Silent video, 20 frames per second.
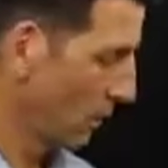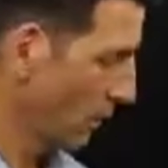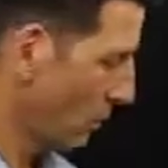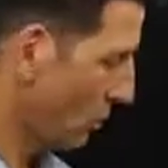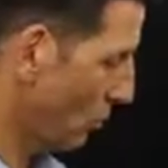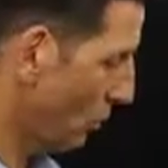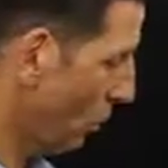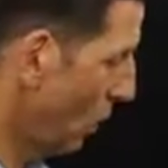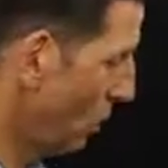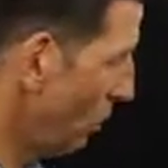
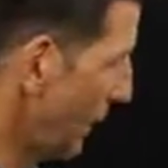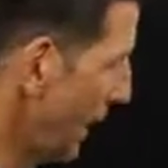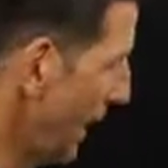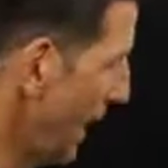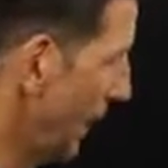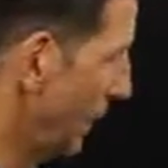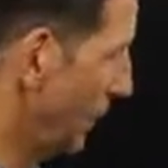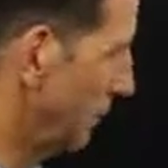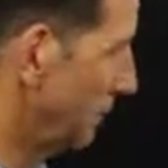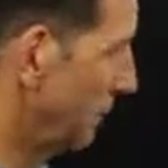So what would
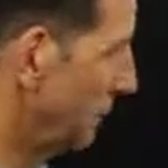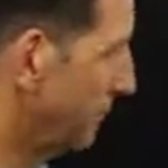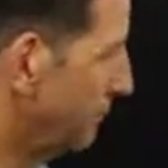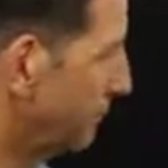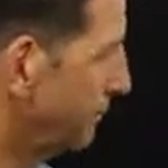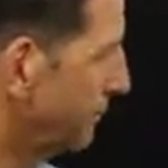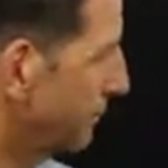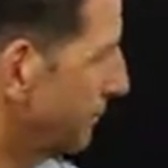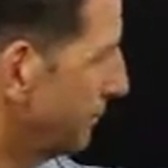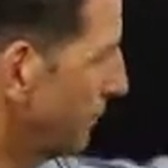help?
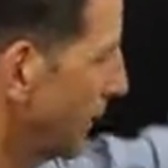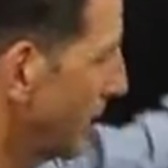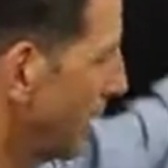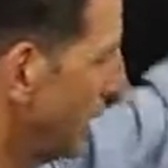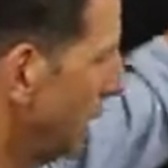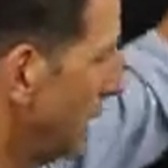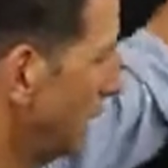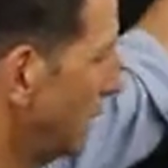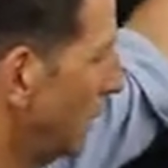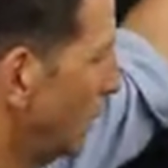
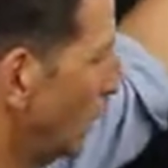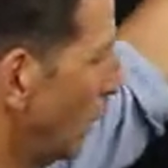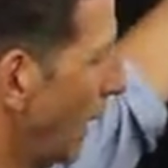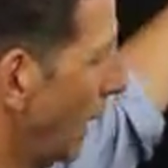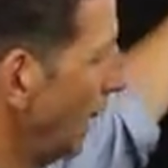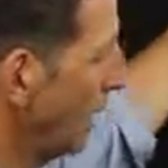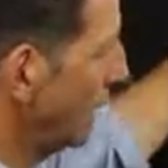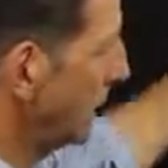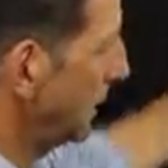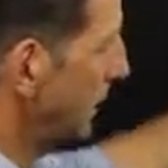
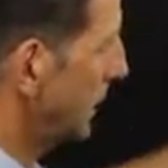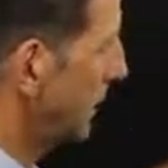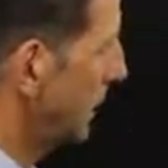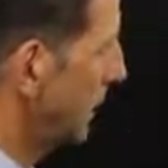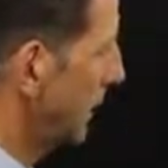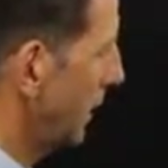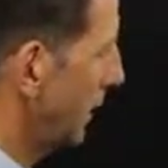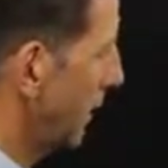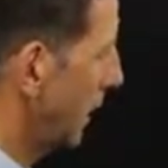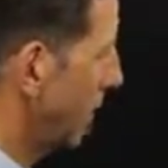Well,
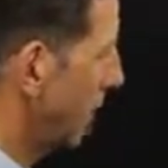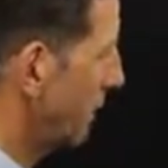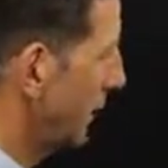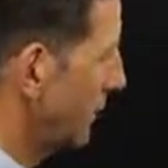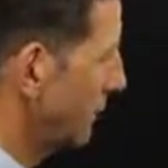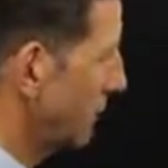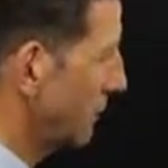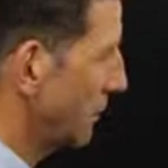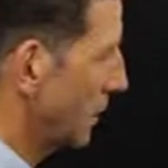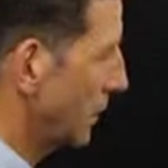a
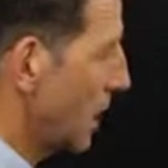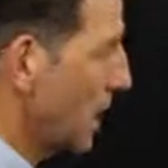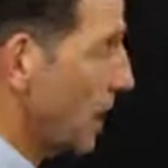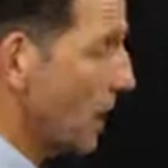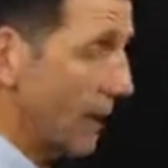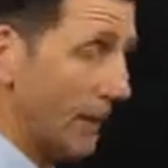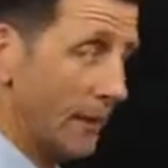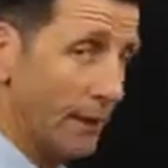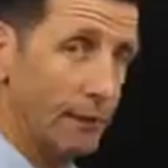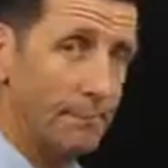personal
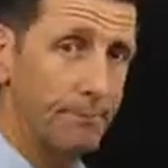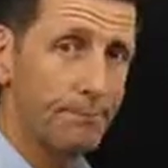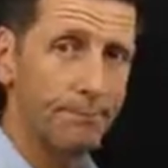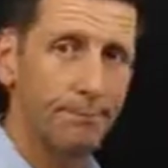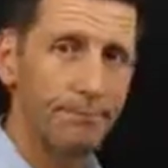guide.